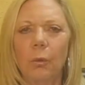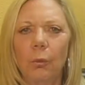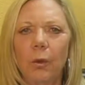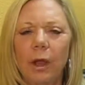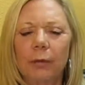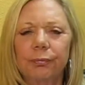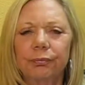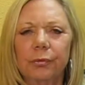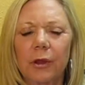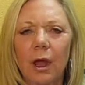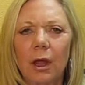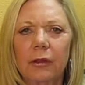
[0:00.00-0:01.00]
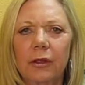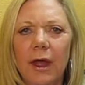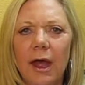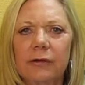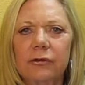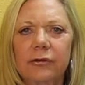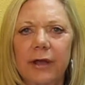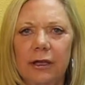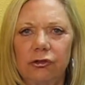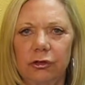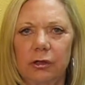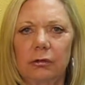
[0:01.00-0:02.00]
Well, the
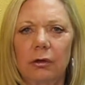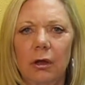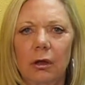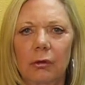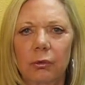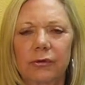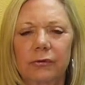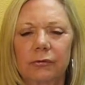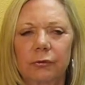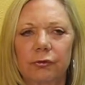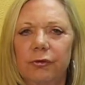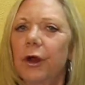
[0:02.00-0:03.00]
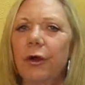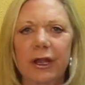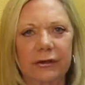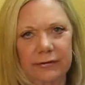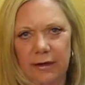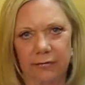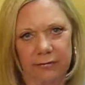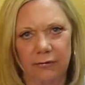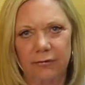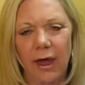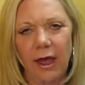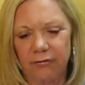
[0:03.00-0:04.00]
consultation was very extensive,
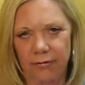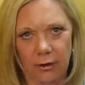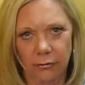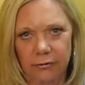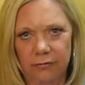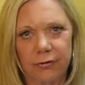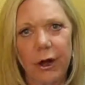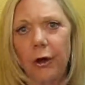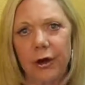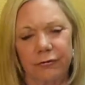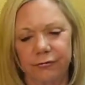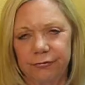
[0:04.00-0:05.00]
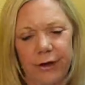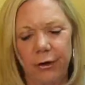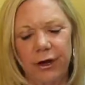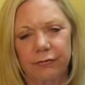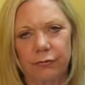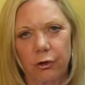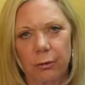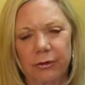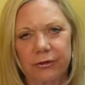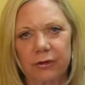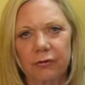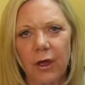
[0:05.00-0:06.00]
I felt, very, very
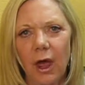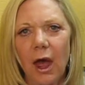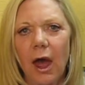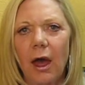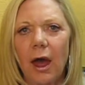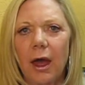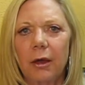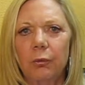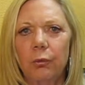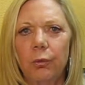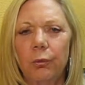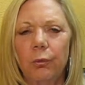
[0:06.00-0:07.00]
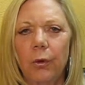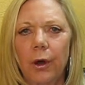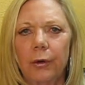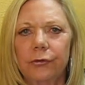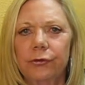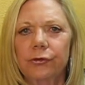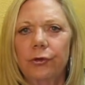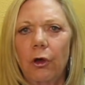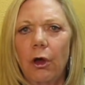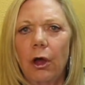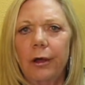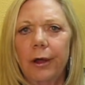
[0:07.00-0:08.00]
informative. I
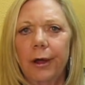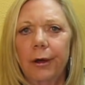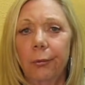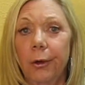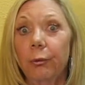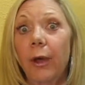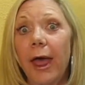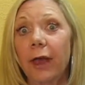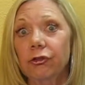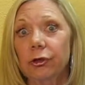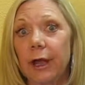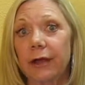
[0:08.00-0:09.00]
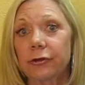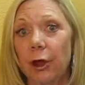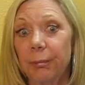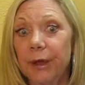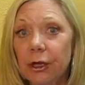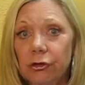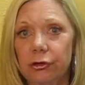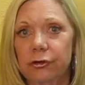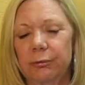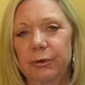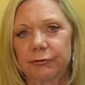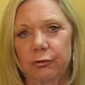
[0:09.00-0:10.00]
I saw
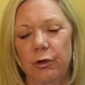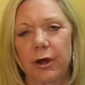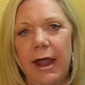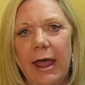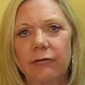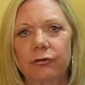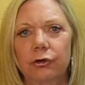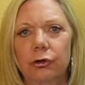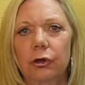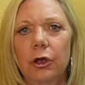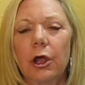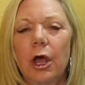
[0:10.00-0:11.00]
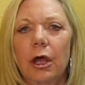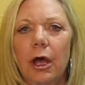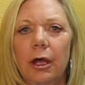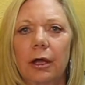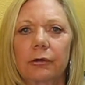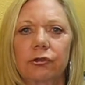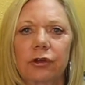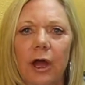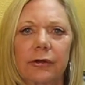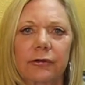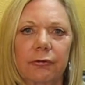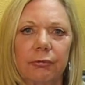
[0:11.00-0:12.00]
pictures of before and after
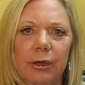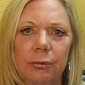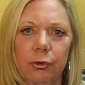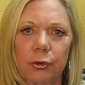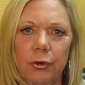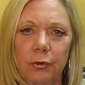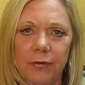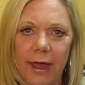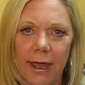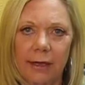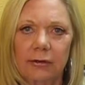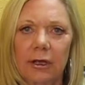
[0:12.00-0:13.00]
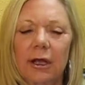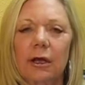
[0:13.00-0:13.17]
shots of people who have had